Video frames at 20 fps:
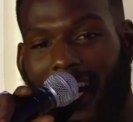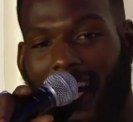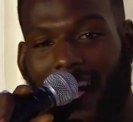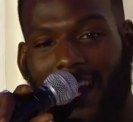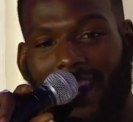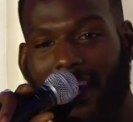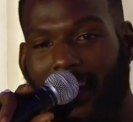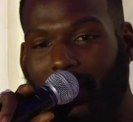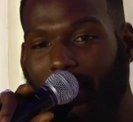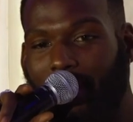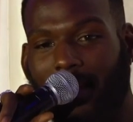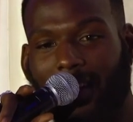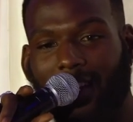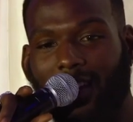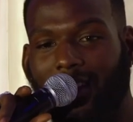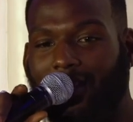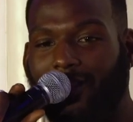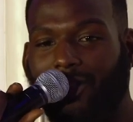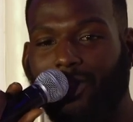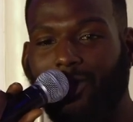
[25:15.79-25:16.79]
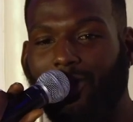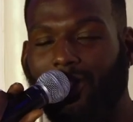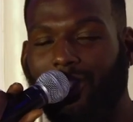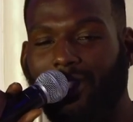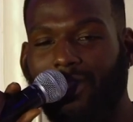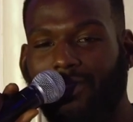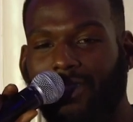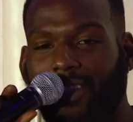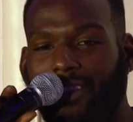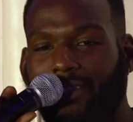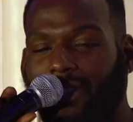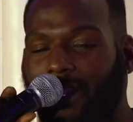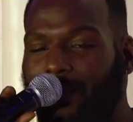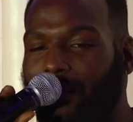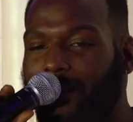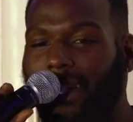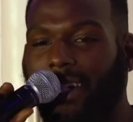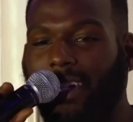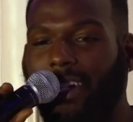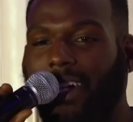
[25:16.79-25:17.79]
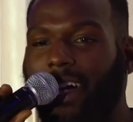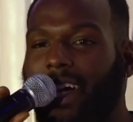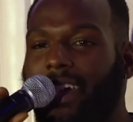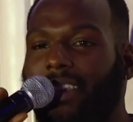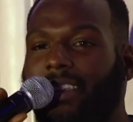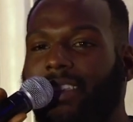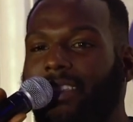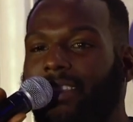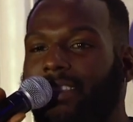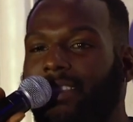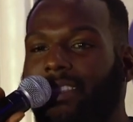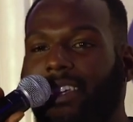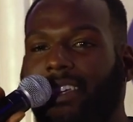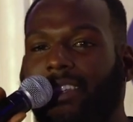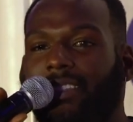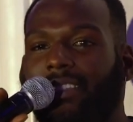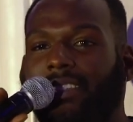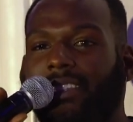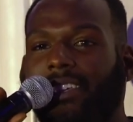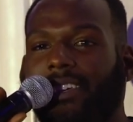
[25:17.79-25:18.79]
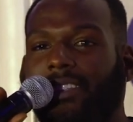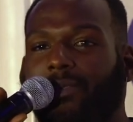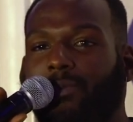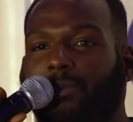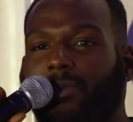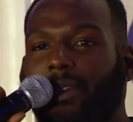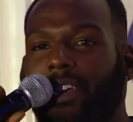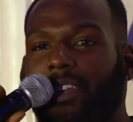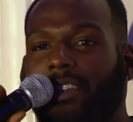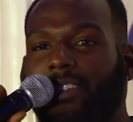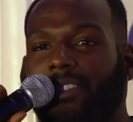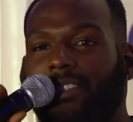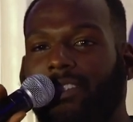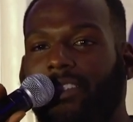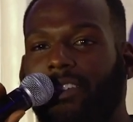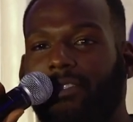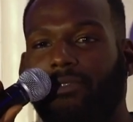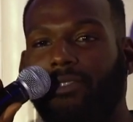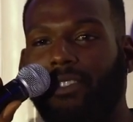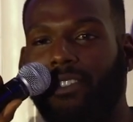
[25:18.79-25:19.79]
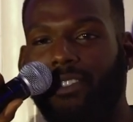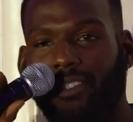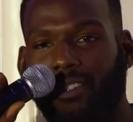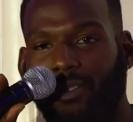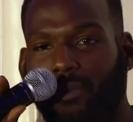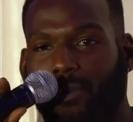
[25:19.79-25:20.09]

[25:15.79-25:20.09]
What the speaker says: I like make excuses for everything. I'm like, God didn't say it today. The rain is different.